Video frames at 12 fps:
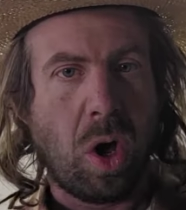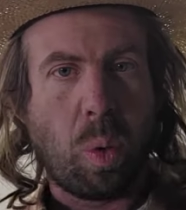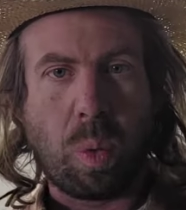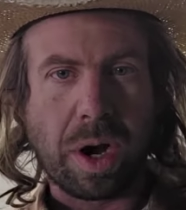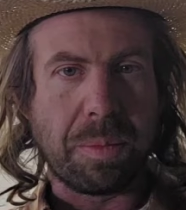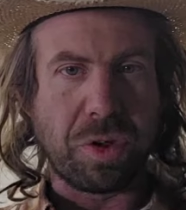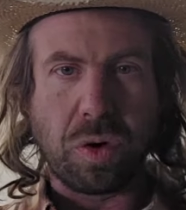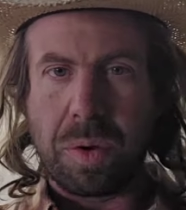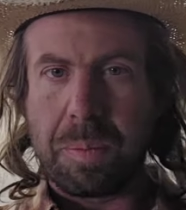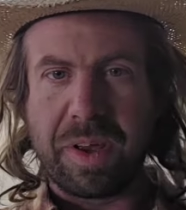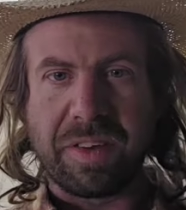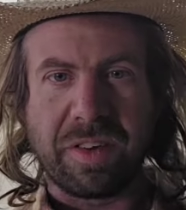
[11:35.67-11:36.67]
what I'm
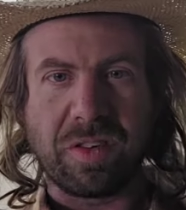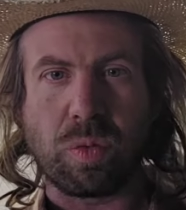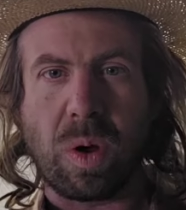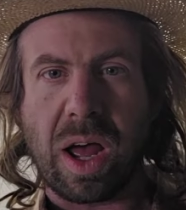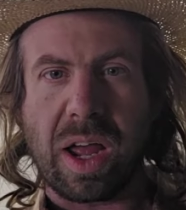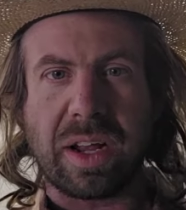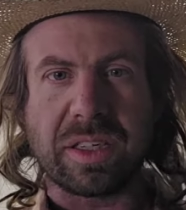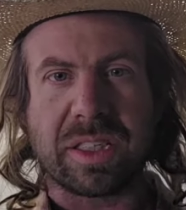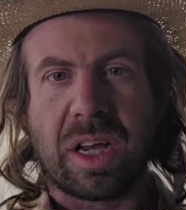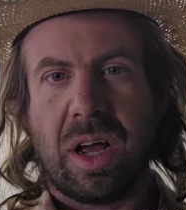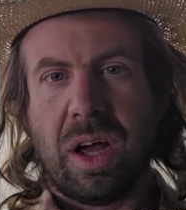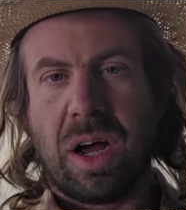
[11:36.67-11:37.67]
doing business
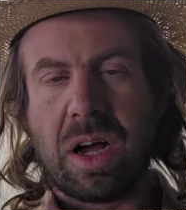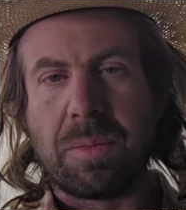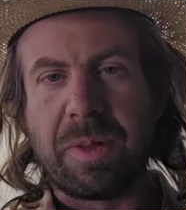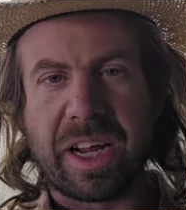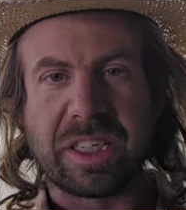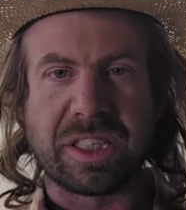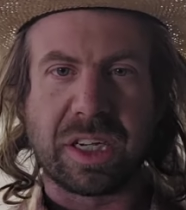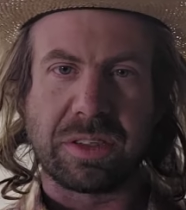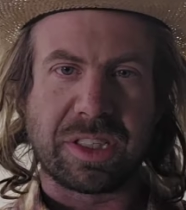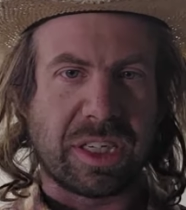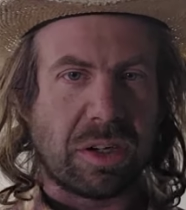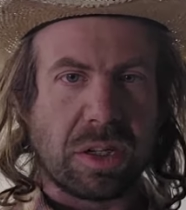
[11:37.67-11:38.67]
wise. Like I
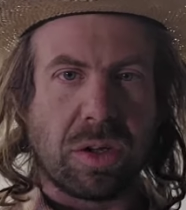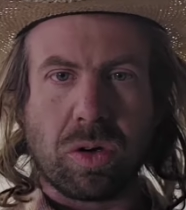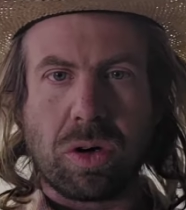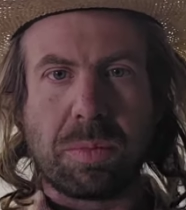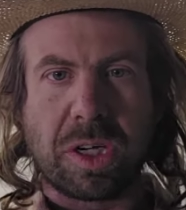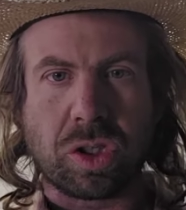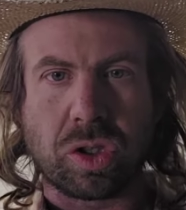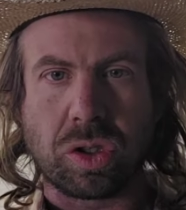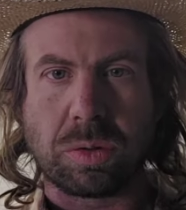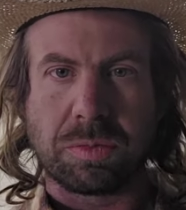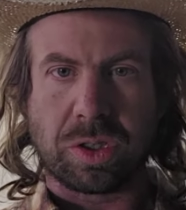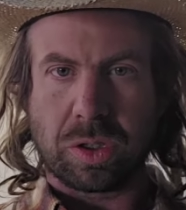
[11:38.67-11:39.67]
said, selling local
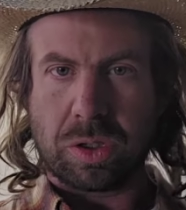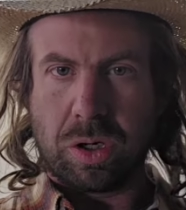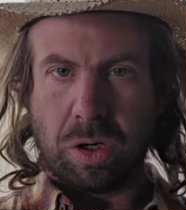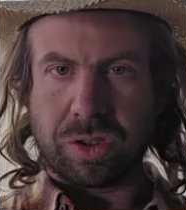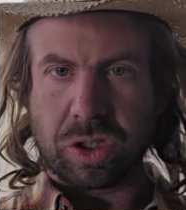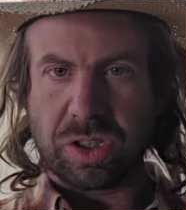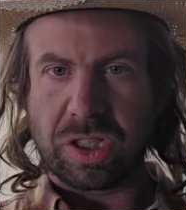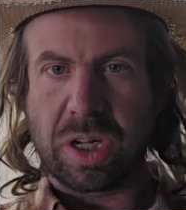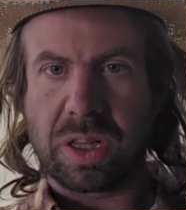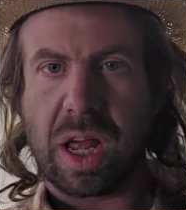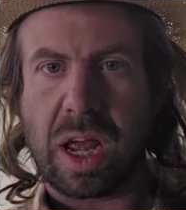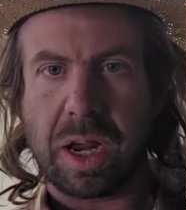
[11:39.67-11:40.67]
mushrooms, cultures
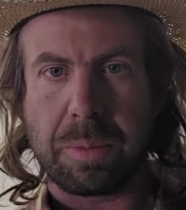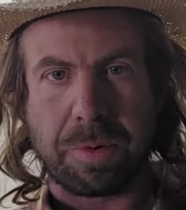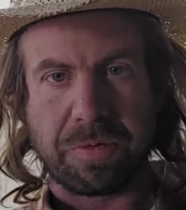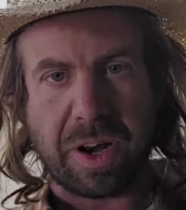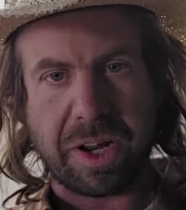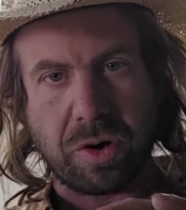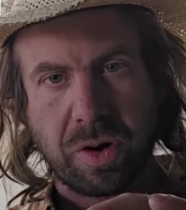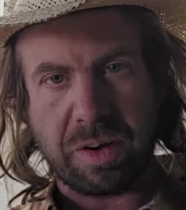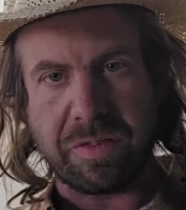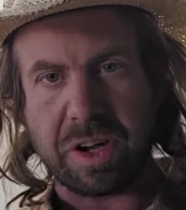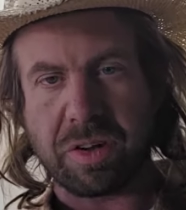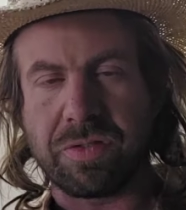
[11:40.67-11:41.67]
online, providing
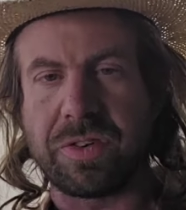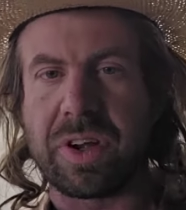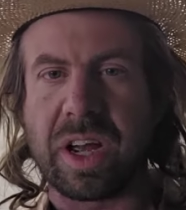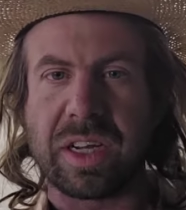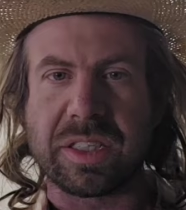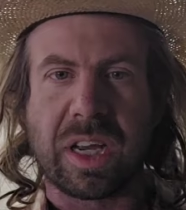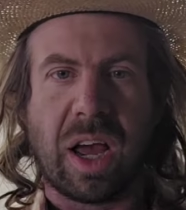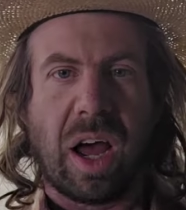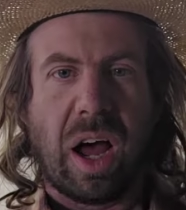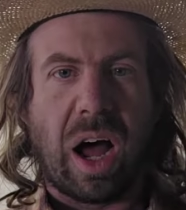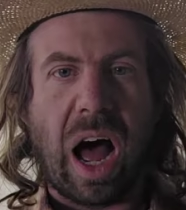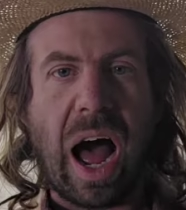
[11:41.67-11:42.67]
great videos for you guys.
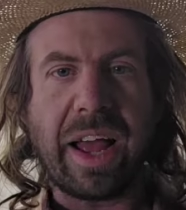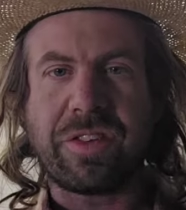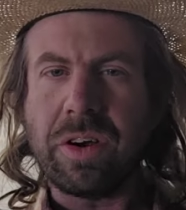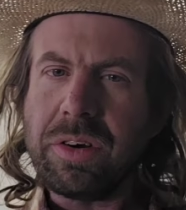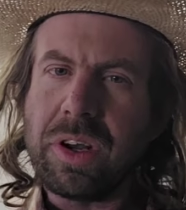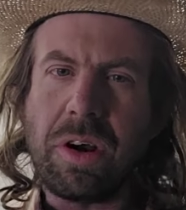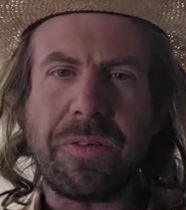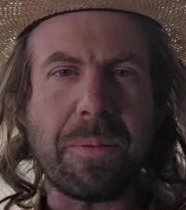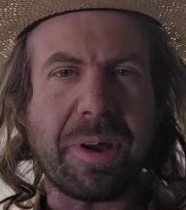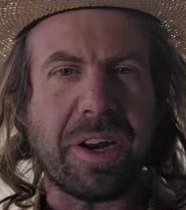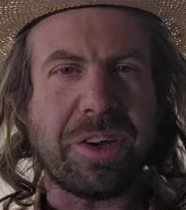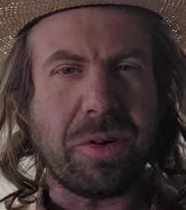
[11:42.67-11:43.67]
I don't know if
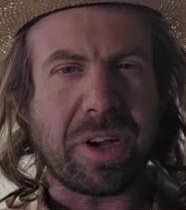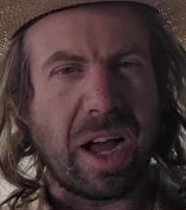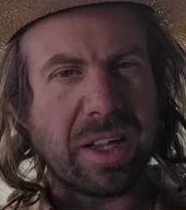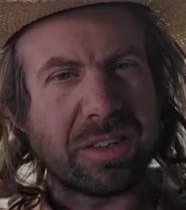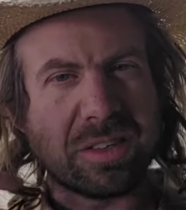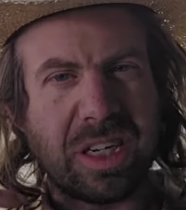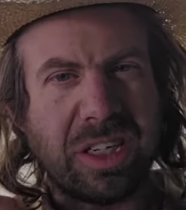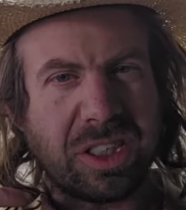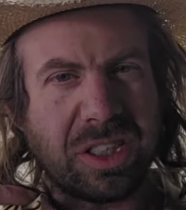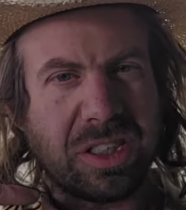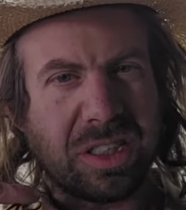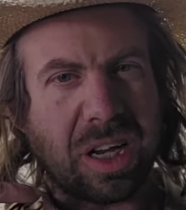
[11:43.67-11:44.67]
I'm going to do
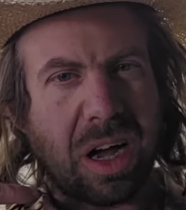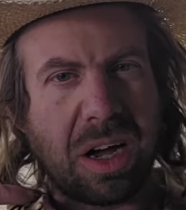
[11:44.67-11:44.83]
consultations.